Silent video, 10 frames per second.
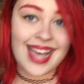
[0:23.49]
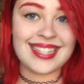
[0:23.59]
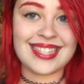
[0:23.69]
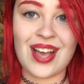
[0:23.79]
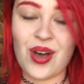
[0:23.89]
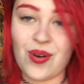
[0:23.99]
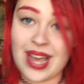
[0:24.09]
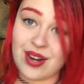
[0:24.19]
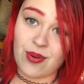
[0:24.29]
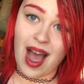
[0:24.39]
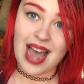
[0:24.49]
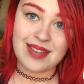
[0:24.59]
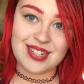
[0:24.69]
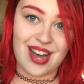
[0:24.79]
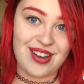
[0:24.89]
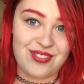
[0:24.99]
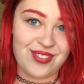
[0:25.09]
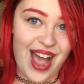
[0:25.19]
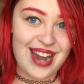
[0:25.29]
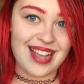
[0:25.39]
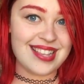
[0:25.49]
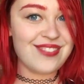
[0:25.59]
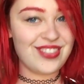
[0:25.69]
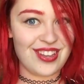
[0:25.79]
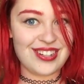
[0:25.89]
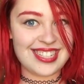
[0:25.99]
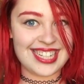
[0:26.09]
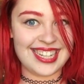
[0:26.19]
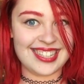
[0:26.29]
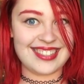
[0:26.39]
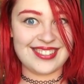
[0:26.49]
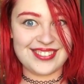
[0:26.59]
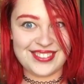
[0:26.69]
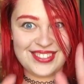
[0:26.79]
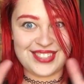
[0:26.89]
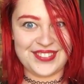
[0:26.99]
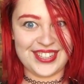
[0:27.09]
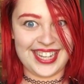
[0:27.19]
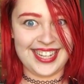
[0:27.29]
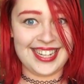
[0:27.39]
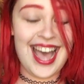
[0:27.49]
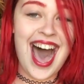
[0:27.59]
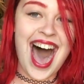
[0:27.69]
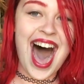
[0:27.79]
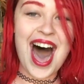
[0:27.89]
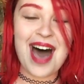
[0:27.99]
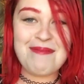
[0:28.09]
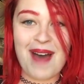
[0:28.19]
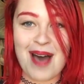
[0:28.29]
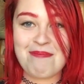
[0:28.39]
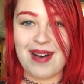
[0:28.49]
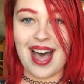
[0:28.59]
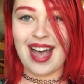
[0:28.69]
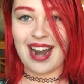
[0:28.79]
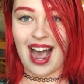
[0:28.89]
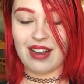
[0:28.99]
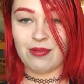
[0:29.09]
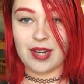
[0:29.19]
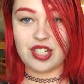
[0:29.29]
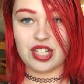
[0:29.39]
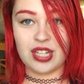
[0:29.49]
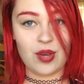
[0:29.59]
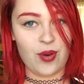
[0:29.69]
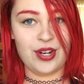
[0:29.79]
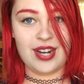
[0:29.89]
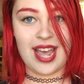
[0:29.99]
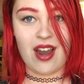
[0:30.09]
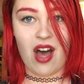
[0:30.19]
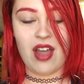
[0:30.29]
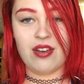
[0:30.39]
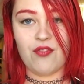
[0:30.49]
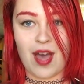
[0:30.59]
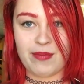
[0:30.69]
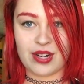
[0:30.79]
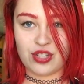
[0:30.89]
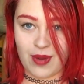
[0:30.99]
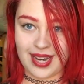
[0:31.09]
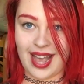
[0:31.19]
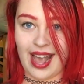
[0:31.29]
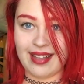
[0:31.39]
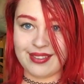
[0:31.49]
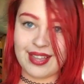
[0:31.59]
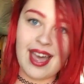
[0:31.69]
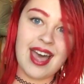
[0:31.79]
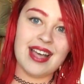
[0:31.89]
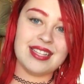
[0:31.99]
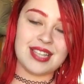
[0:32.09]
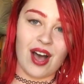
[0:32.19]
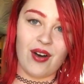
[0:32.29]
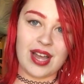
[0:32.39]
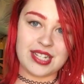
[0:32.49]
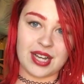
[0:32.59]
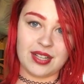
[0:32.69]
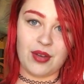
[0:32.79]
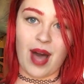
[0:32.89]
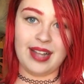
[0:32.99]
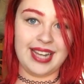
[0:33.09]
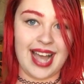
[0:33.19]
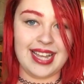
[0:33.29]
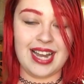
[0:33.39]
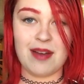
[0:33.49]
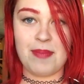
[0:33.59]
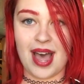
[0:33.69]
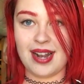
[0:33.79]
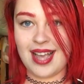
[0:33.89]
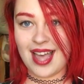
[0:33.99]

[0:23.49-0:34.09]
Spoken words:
So it arrived on Friday the 13th, ooh, spooky, but I originally ordered it on November 28th, so it took a little while to get here, but